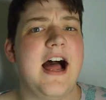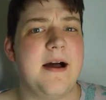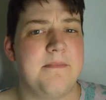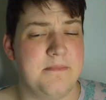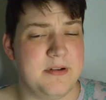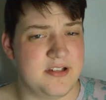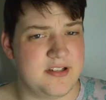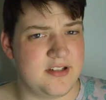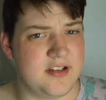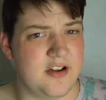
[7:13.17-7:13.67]

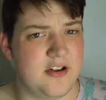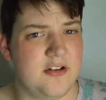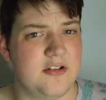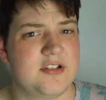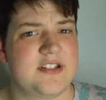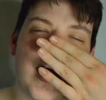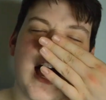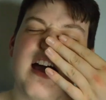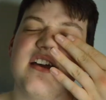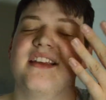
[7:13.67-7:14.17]

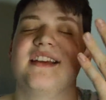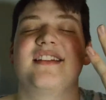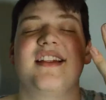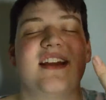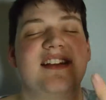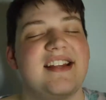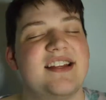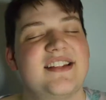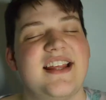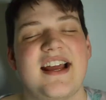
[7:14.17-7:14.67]
episodes. I think
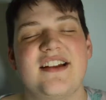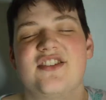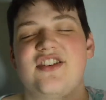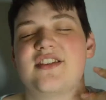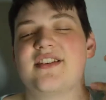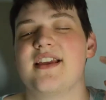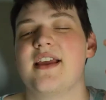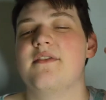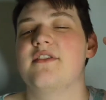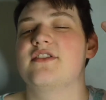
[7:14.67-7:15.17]
they did that
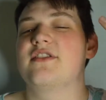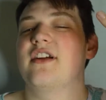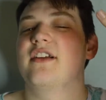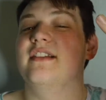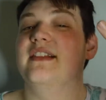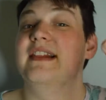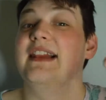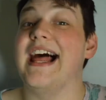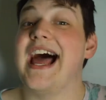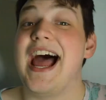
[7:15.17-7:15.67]
just to give us our
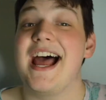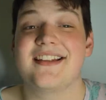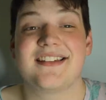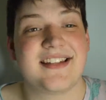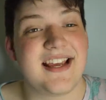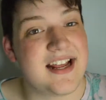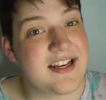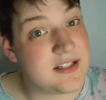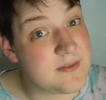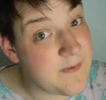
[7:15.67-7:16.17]
last
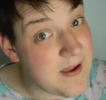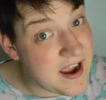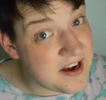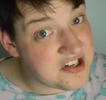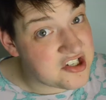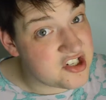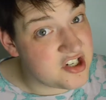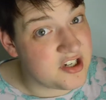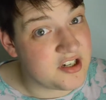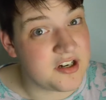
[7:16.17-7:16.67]

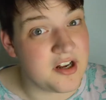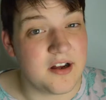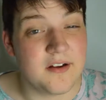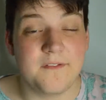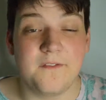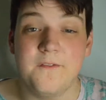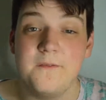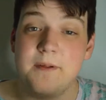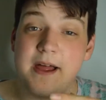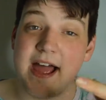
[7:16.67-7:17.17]
satisfaction
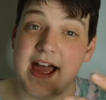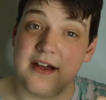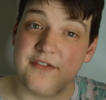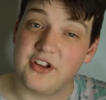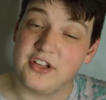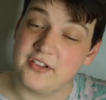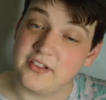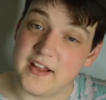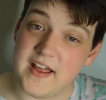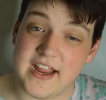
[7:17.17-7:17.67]
of
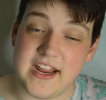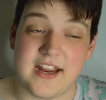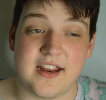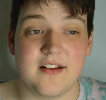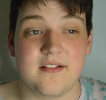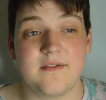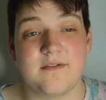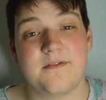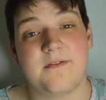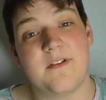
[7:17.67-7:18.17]
having
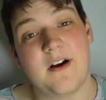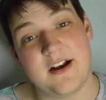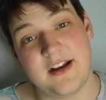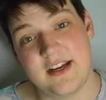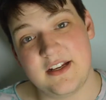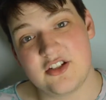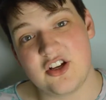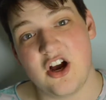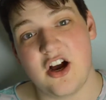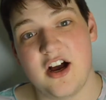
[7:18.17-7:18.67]
light,
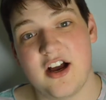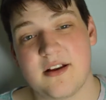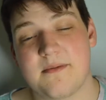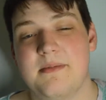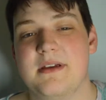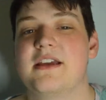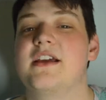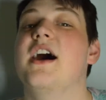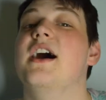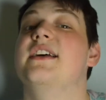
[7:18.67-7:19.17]
funny talk,
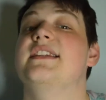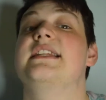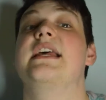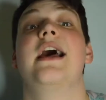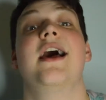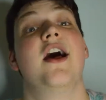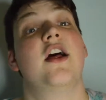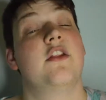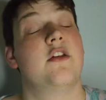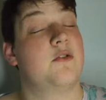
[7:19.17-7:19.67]
because
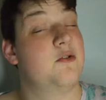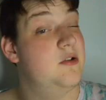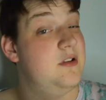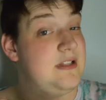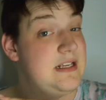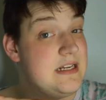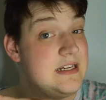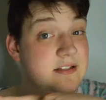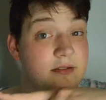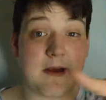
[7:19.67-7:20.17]

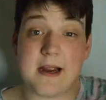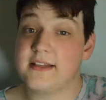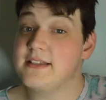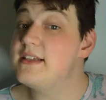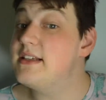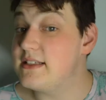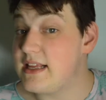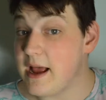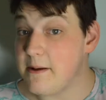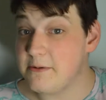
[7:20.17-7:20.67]
these rest of
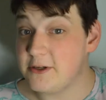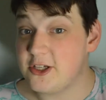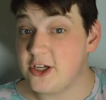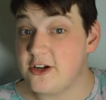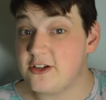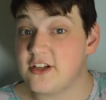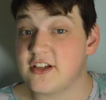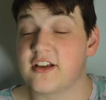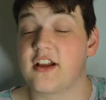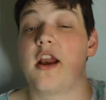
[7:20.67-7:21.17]
these
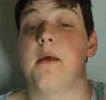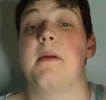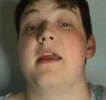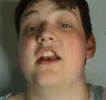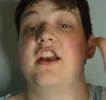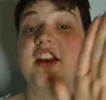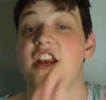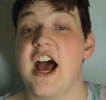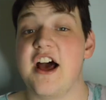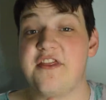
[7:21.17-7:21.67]
episodes are gonna be
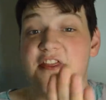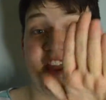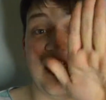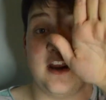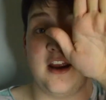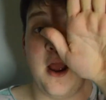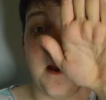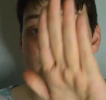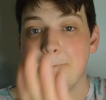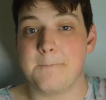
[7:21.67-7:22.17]

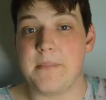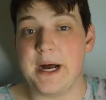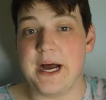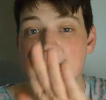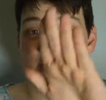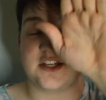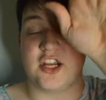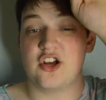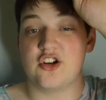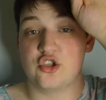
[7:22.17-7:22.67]
nothing
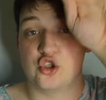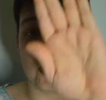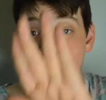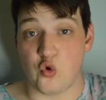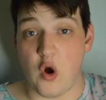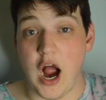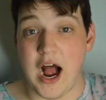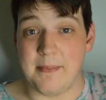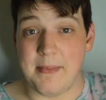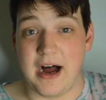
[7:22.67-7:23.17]
but
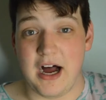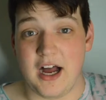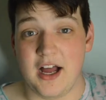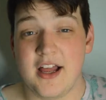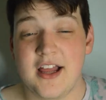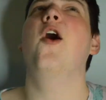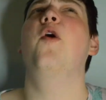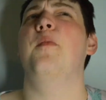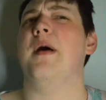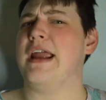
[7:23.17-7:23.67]
drama.
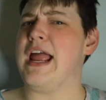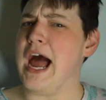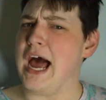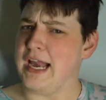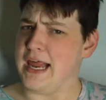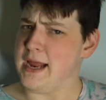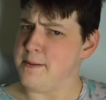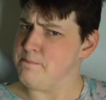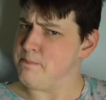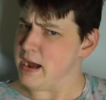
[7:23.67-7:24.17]
Oh my
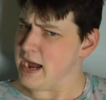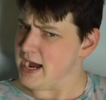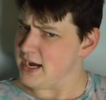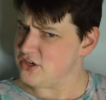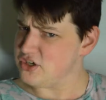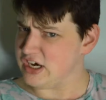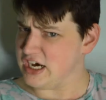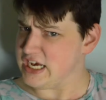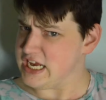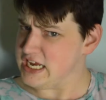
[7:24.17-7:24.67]
god, and
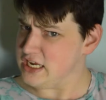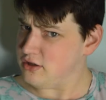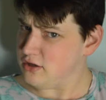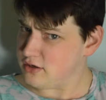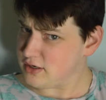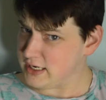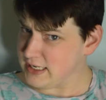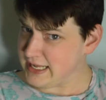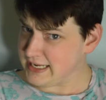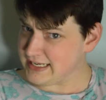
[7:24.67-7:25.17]
Podrick, he
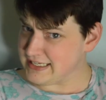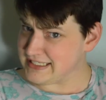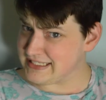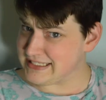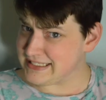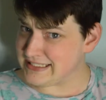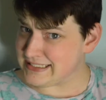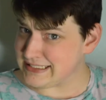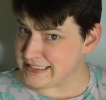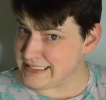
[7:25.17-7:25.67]
looking like a
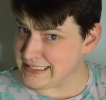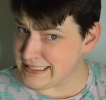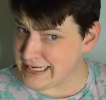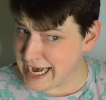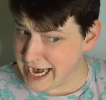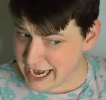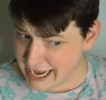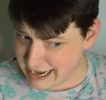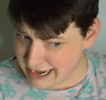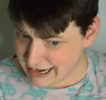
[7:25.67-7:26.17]

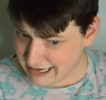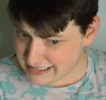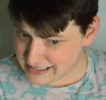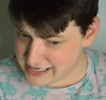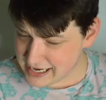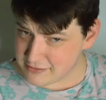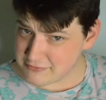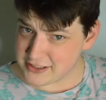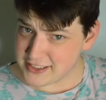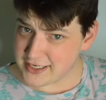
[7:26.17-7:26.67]

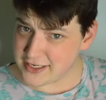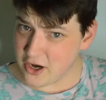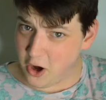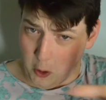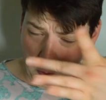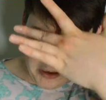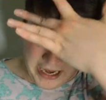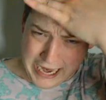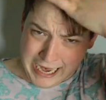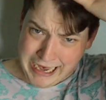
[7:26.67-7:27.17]
snack. I was like,
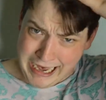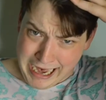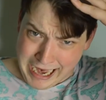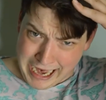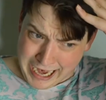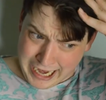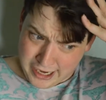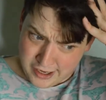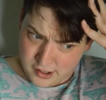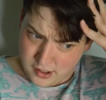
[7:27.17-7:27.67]
okay,
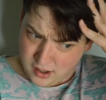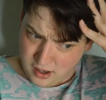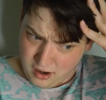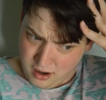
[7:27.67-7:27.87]
hair?